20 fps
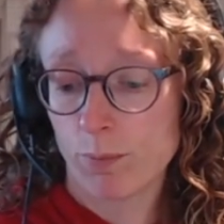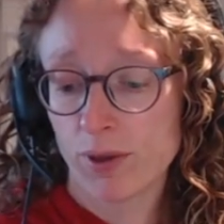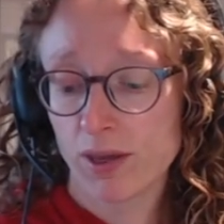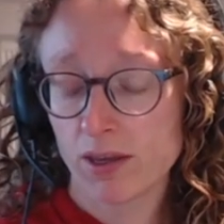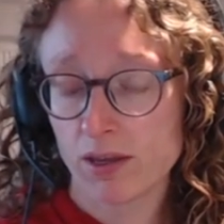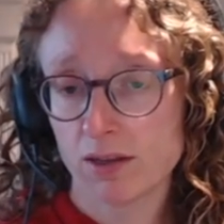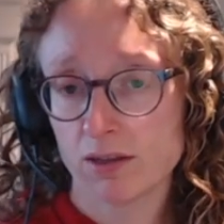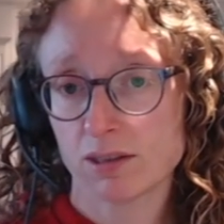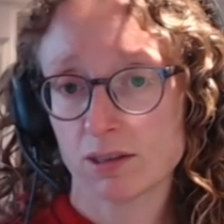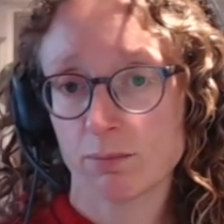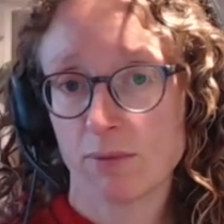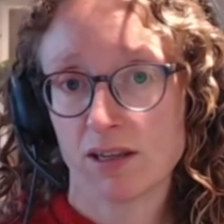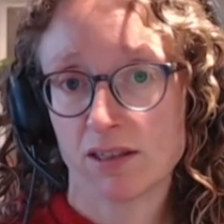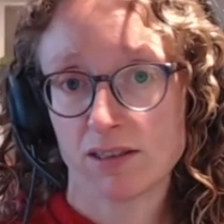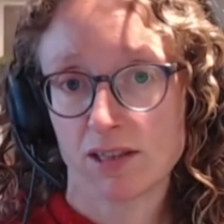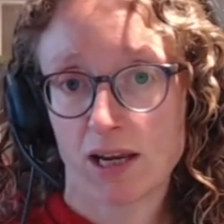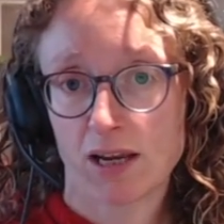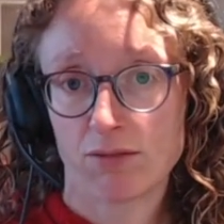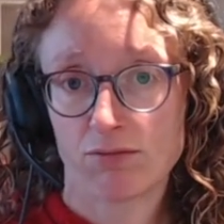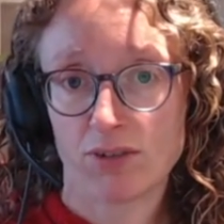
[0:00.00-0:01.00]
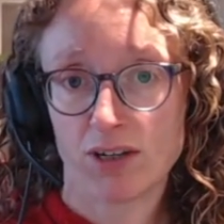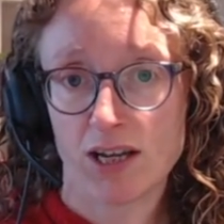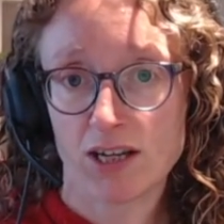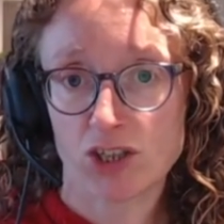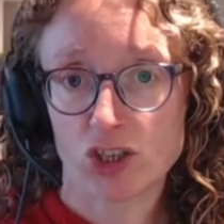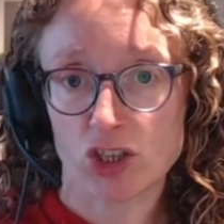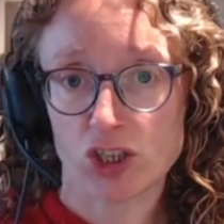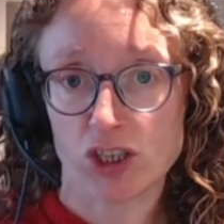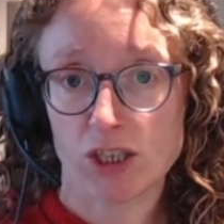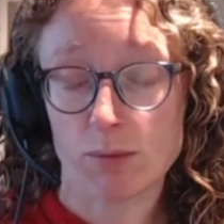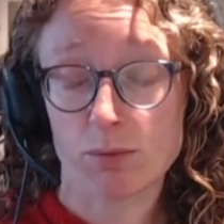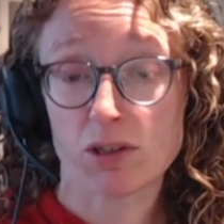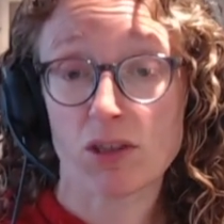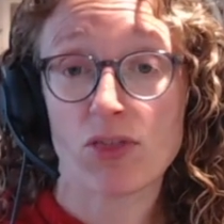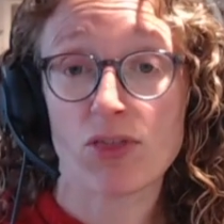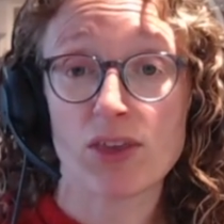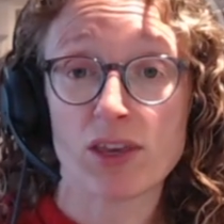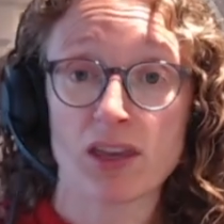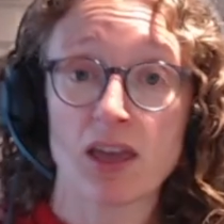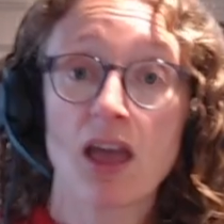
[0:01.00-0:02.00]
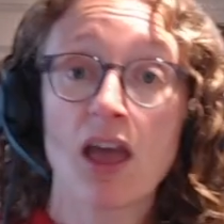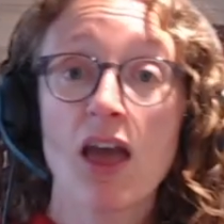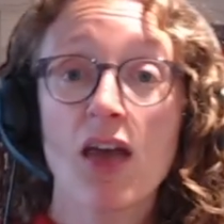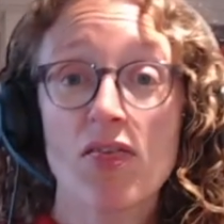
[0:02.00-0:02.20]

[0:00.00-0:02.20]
peers maintain relationships and think